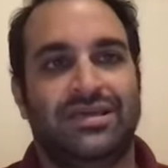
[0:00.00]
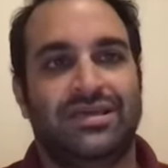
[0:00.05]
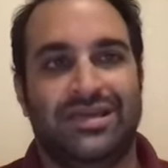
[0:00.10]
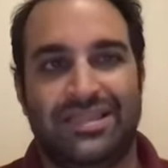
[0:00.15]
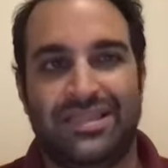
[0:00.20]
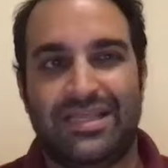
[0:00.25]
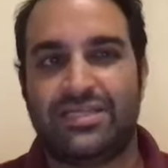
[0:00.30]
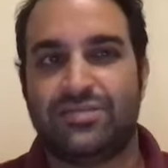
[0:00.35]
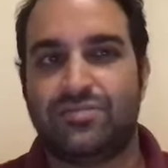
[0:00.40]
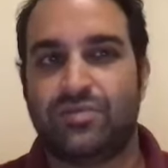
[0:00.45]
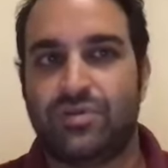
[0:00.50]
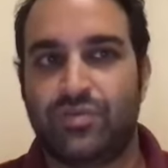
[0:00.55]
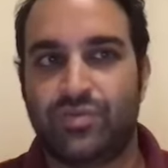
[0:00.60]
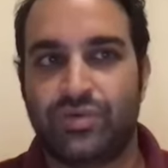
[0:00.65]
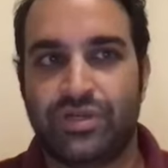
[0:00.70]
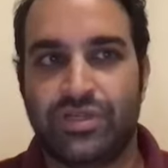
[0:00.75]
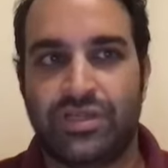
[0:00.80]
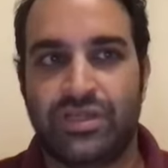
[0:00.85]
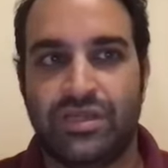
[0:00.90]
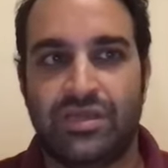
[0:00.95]
and that's what
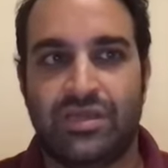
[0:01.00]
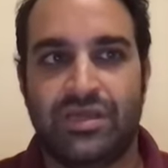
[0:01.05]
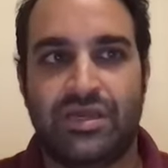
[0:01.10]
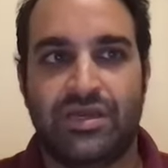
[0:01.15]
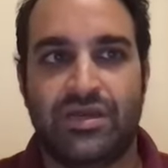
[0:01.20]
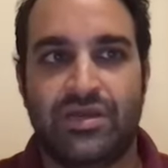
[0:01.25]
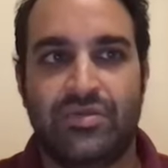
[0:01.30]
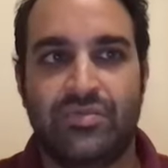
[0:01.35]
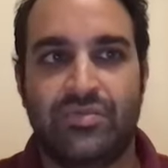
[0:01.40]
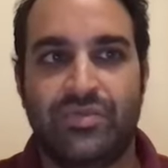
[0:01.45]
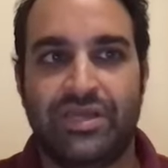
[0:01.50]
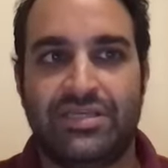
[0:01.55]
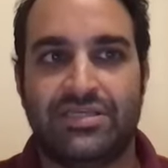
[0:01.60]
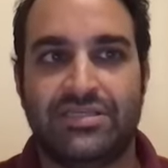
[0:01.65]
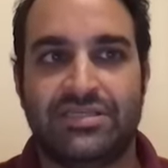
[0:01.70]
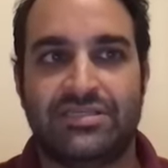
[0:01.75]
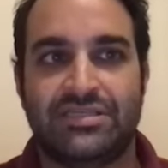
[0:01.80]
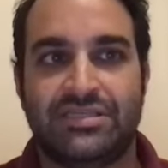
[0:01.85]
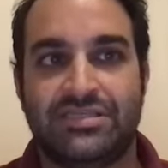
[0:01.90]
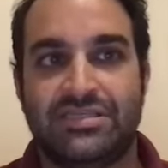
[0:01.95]
really makes
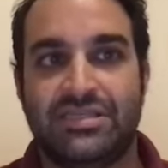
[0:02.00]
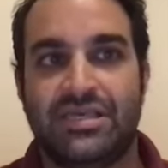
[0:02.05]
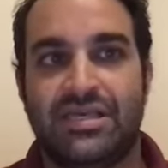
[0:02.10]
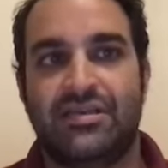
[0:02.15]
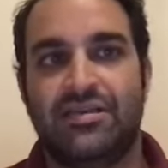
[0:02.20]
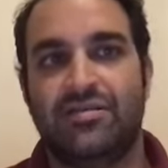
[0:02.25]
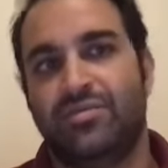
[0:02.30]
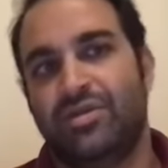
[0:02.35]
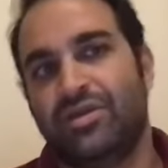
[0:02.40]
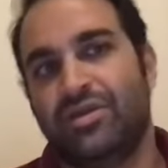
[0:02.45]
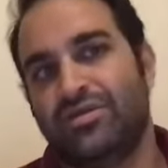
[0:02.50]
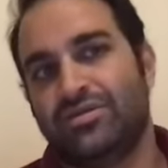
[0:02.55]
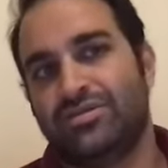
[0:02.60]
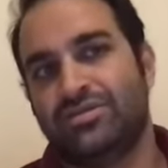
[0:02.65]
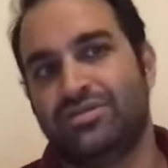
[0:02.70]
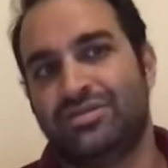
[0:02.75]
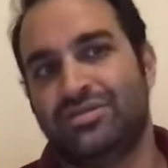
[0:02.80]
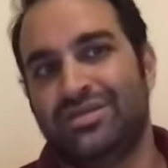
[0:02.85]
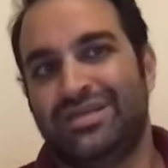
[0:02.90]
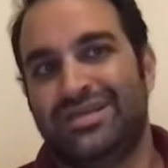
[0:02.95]
us excited
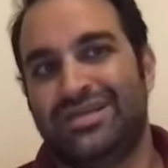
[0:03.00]
because